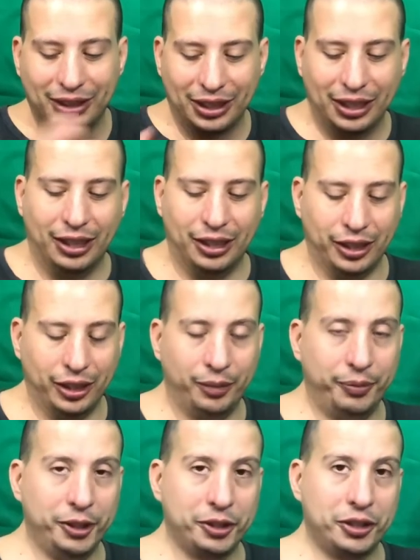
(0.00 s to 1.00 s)
I hope
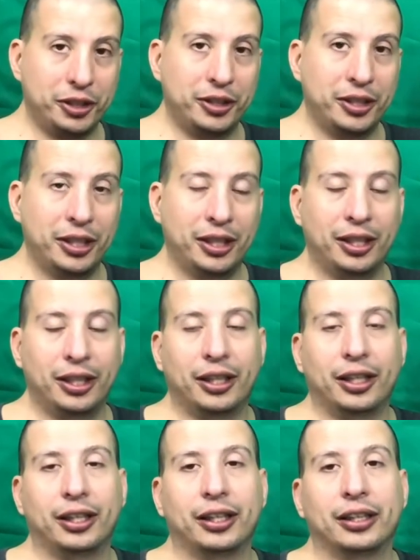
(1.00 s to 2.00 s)
you enjoyed
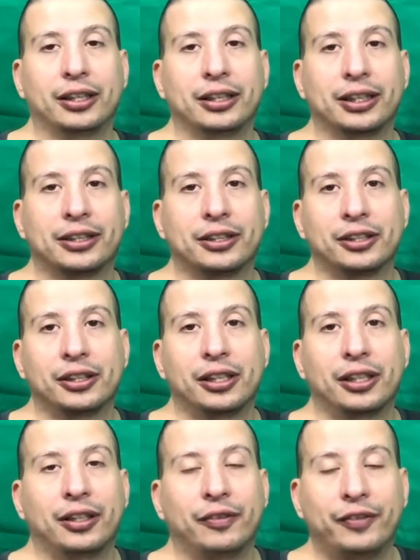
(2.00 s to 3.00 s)
the little
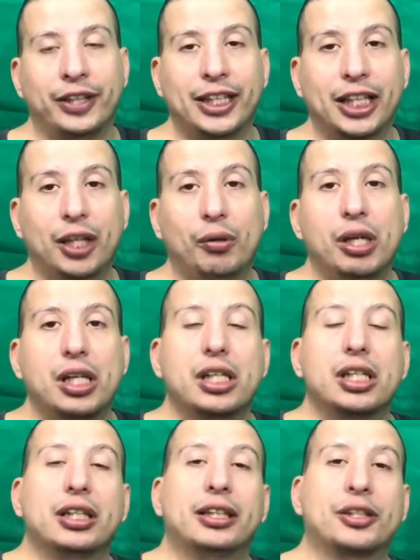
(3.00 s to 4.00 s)
video,
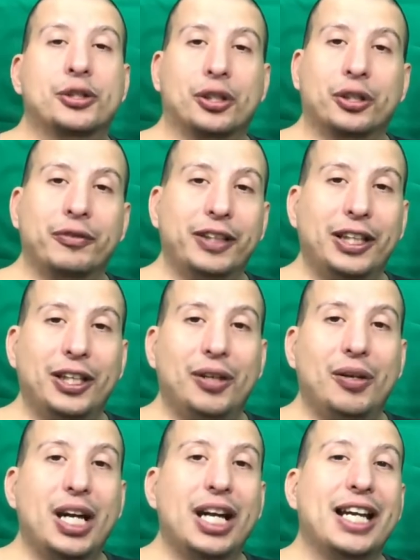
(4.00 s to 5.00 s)
the short video.
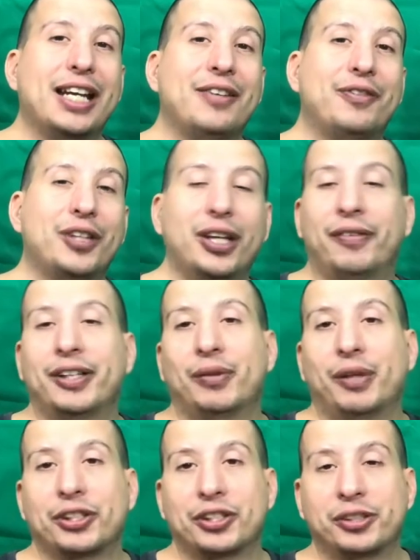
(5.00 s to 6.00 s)
If you have any
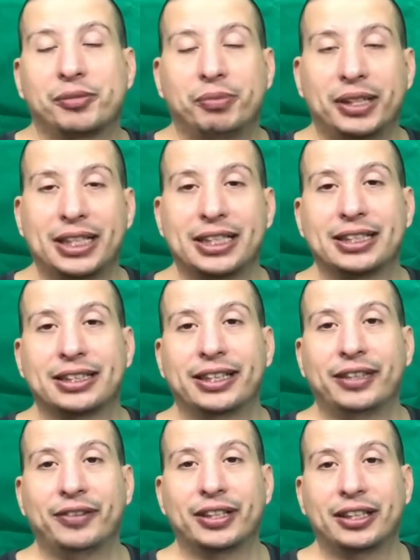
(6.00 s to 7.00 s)
questions, please
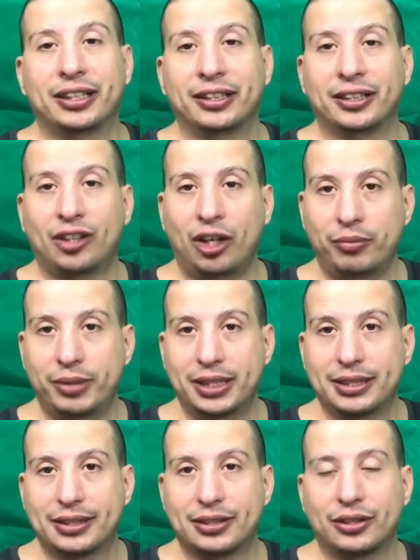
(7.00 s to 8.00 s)
leave it in the
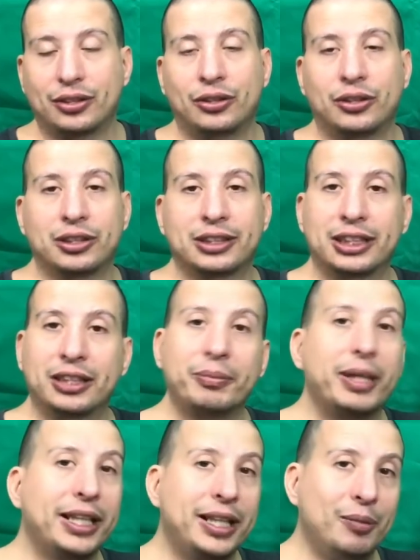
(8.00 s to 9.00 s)
comments or send me
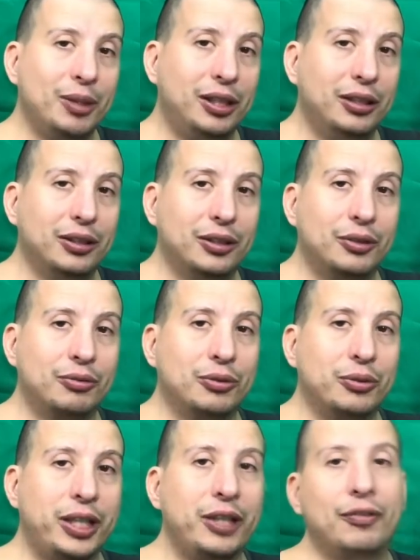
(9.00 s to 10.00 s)
an email
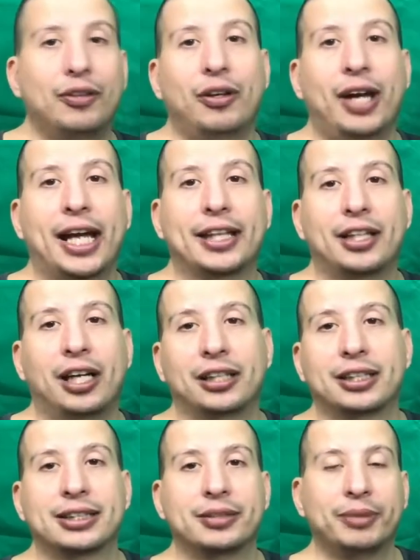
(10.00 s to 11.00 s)
through
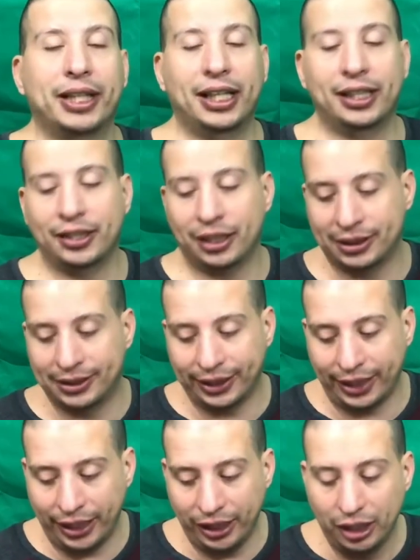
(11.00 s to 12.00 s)

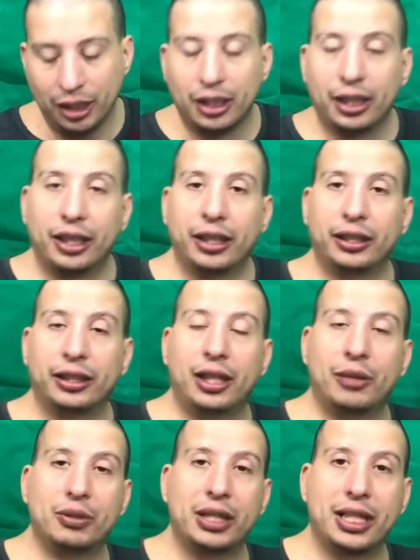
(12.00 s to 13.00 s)
info@autismcan.ca, and I
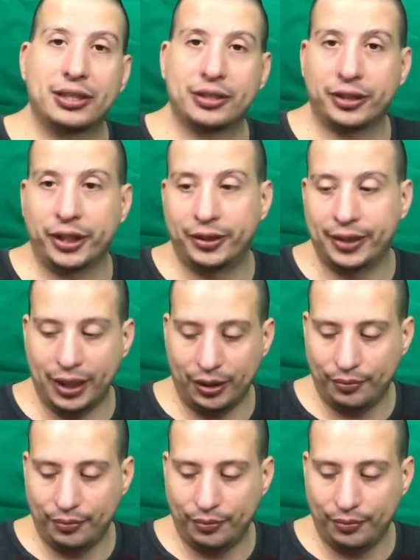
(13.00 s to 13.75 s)
will answer you there.